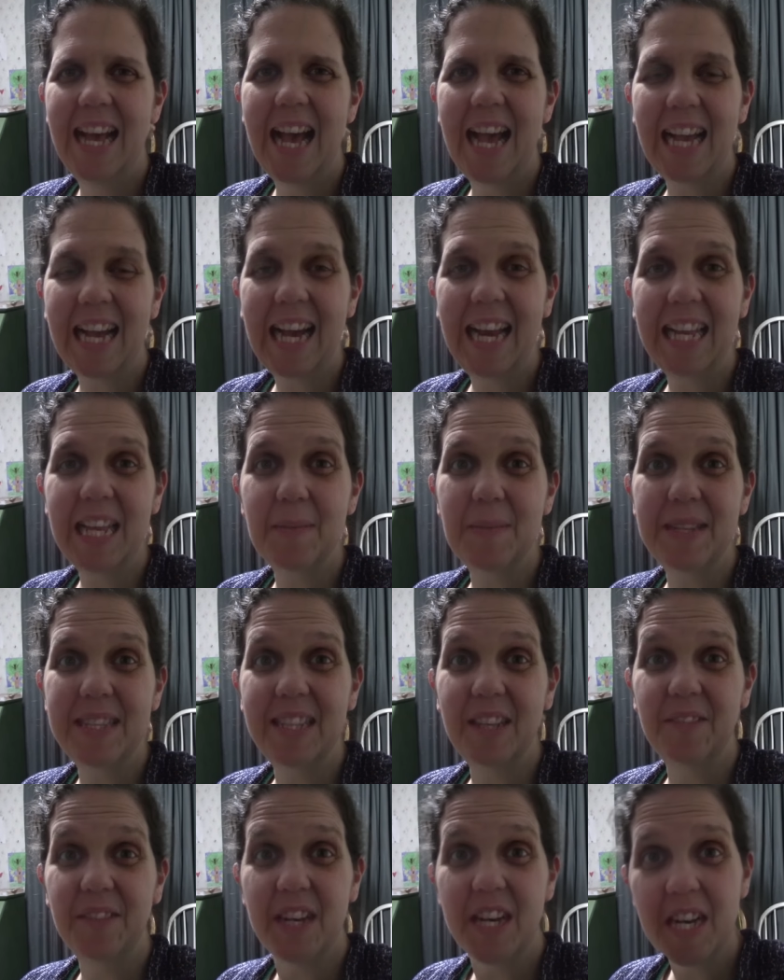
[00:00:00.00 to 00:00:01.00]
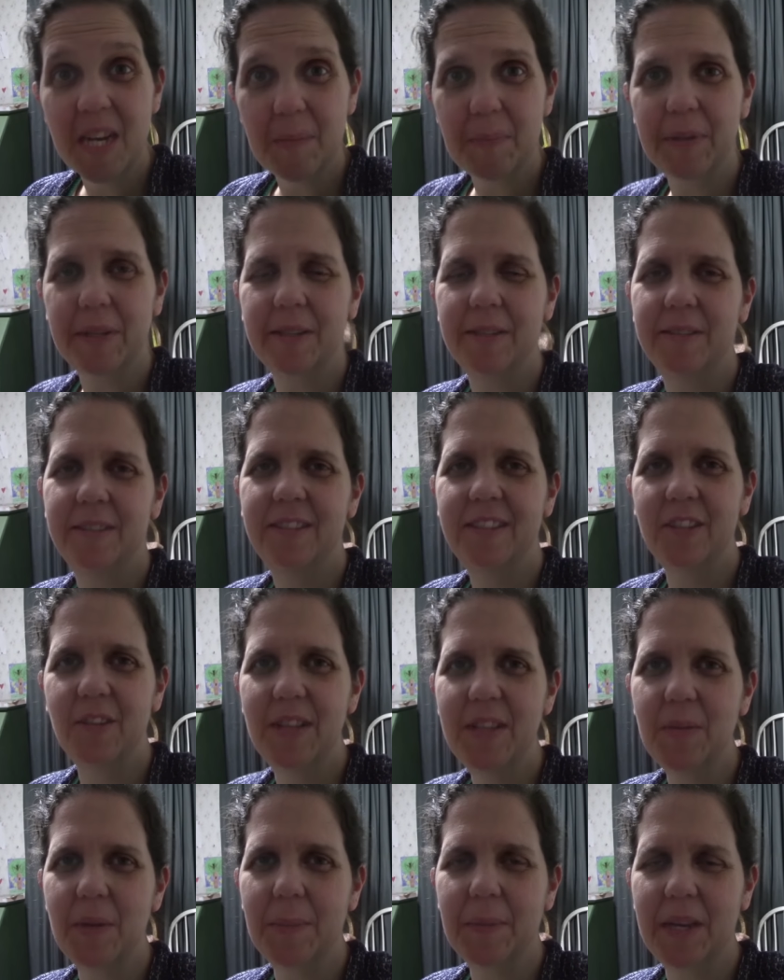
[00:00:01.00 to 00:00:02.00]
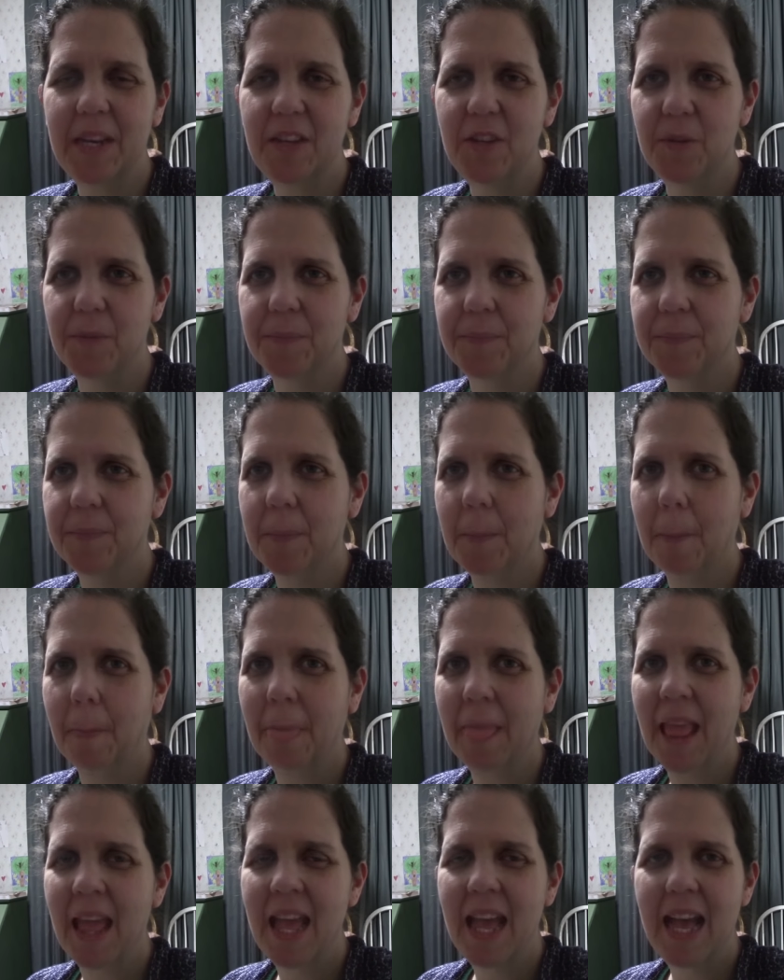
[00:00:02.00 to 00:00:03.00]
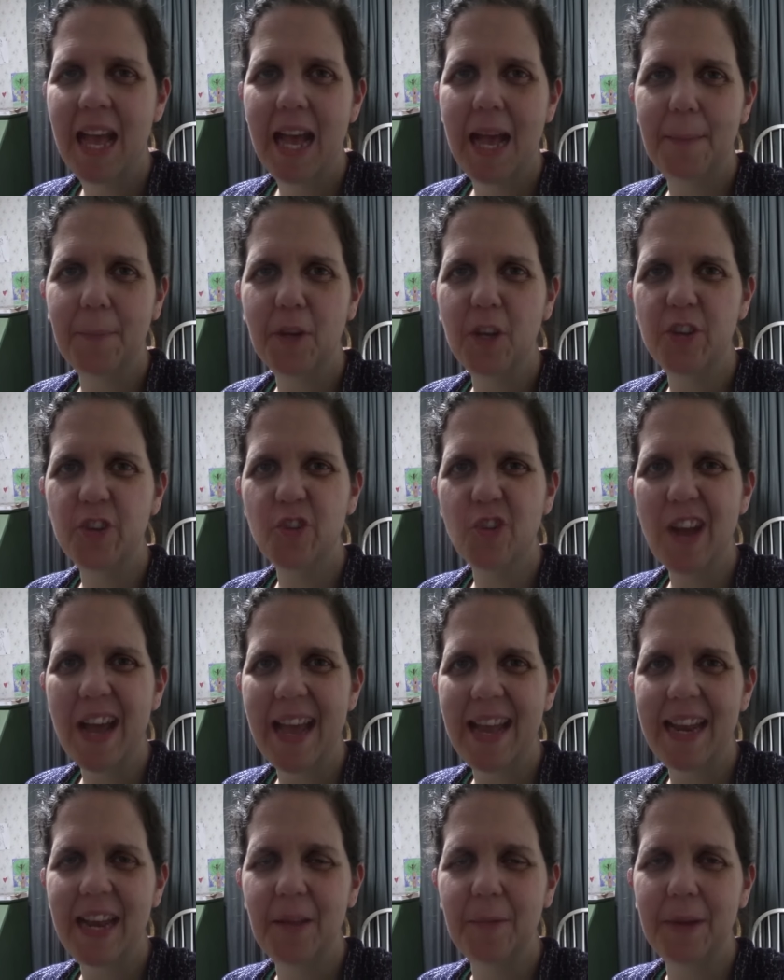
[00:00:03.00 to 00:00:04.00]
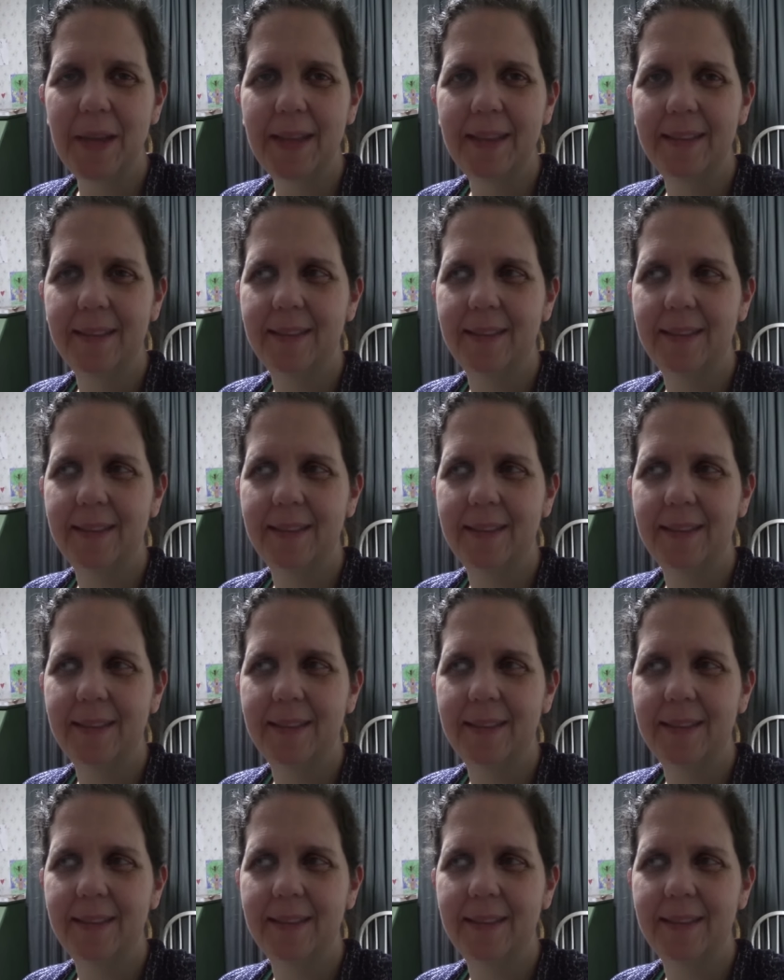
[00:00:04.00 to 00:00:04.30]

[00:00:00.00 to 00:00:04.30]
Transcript: I got to get myself up. So that's what I'm going to do. I'm going to try it anyway.